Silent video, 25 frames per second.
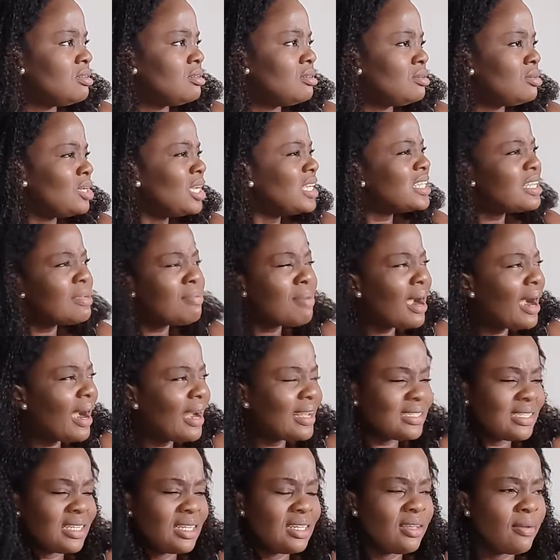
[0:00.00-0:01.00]
It's
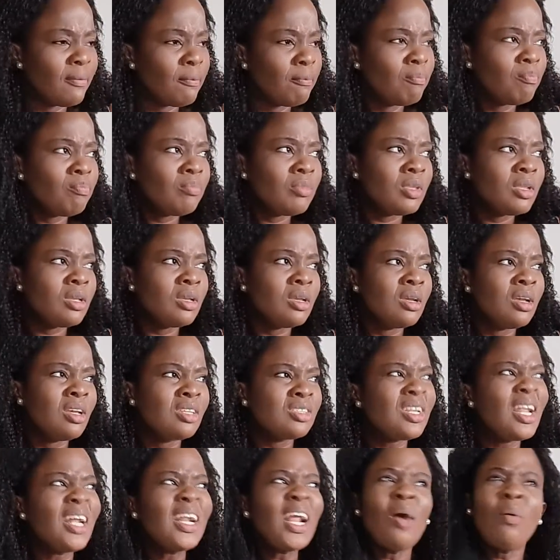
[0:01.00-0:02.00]
embarrassing.
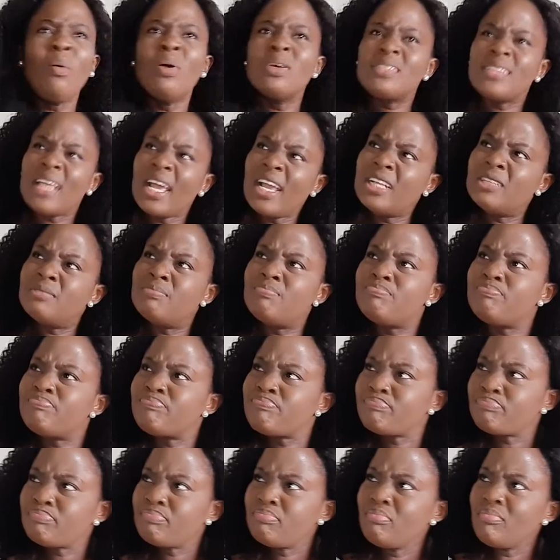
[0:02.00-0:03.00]
So like I was saying,
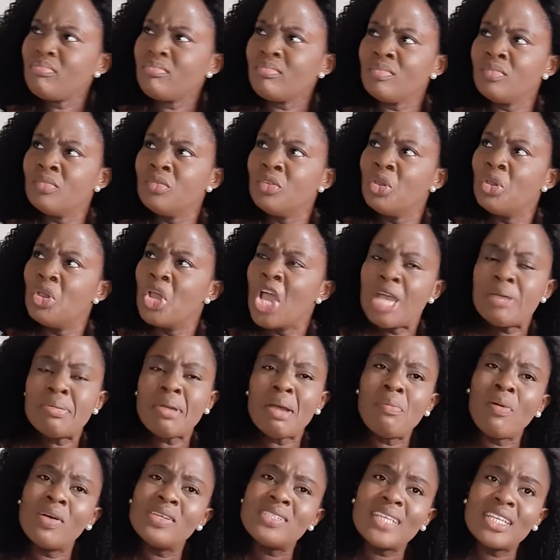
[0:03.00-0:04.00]
and my
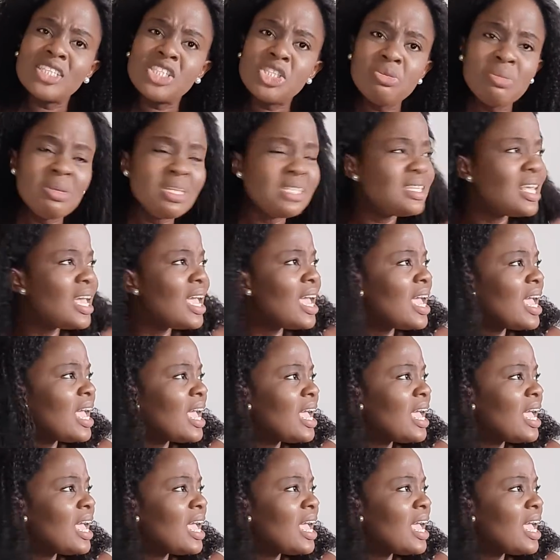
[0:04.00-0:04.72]
boss said to me, say,